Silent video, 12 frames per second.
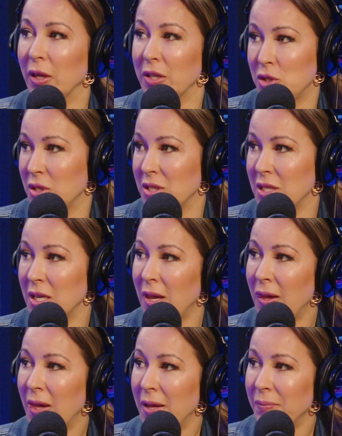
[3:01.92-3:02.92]
fault. It's just,
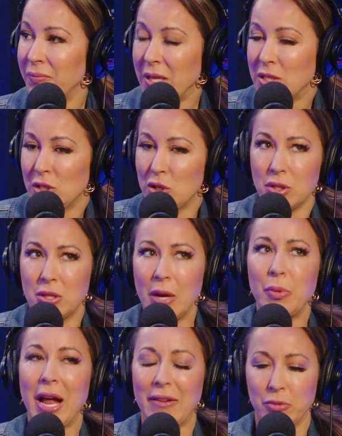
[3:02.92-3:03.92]
they
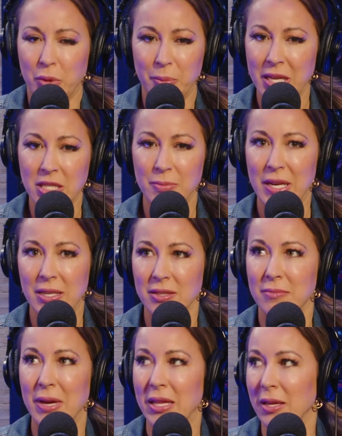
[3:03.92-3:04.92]
would have to replace me. It
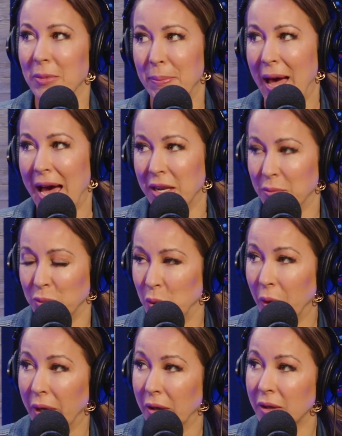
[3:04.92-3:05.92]
doesn't make them a bad
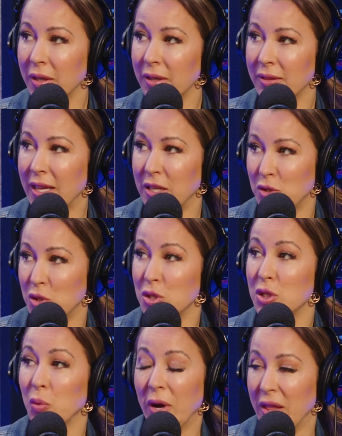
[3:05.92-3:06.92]
employer. That is
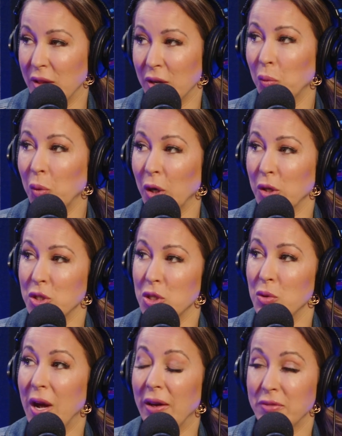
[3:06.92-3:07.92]
just the way that it works.
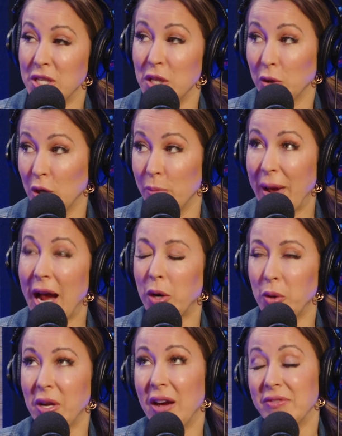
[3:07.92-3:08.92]
You have to either go back
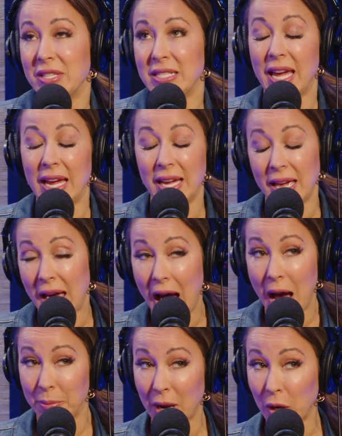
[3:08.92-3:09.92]
or you have to say,
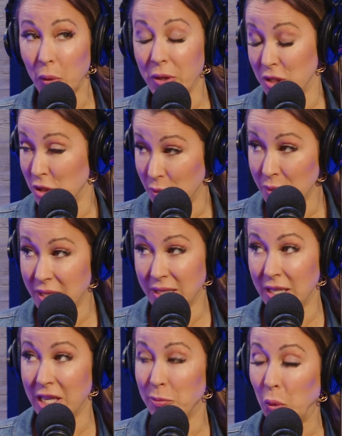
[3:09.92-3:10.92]
I'm not going to do
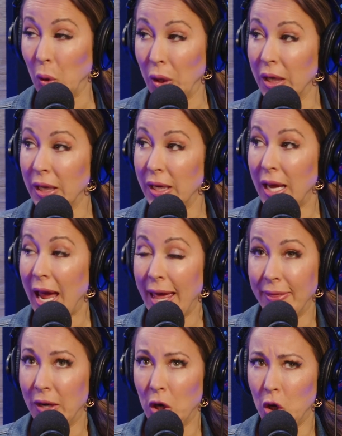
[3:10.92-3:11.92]
this anymore.
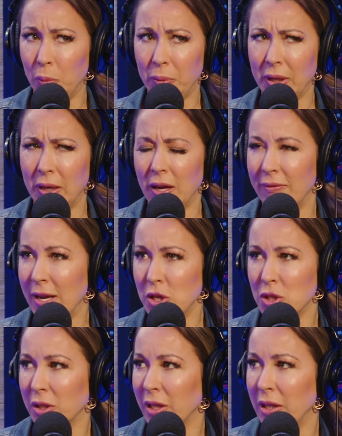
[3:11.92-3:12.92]
And then hope that
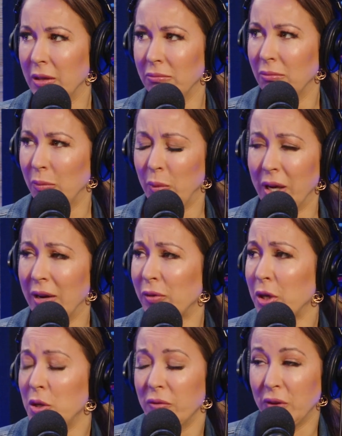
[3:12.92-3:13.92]
eventually,
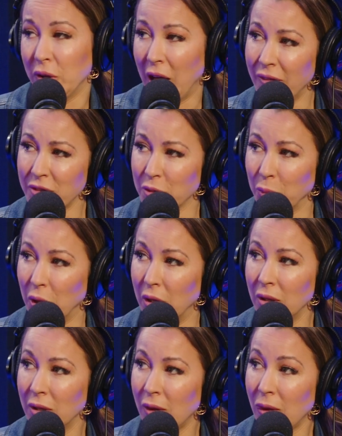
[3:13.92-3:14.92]
whenever you feel
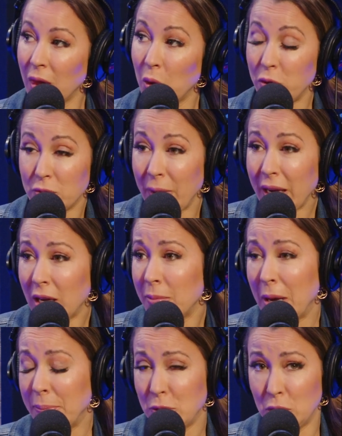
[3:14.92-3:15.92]
comfortable, which might
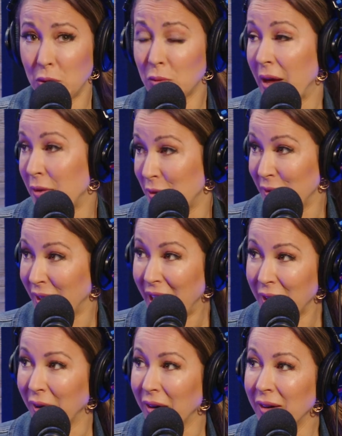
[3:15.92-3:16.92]
come up sooner rather than
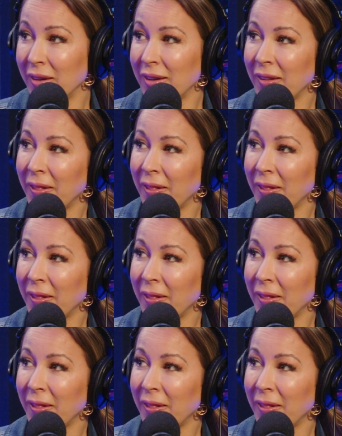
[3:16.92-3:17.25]
later,